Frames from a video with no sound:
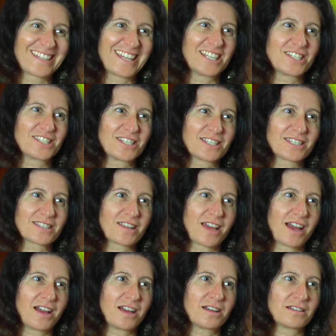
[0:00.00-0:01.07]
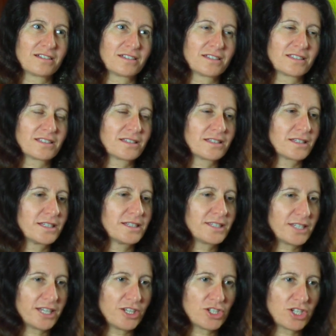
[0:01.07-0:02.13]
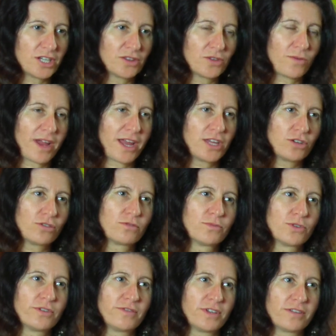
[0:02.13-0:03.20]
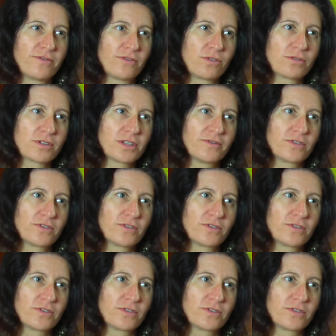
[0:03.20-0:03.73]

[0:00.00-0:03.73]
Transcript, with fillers: And is this uh, is teaching the way you're moving forward?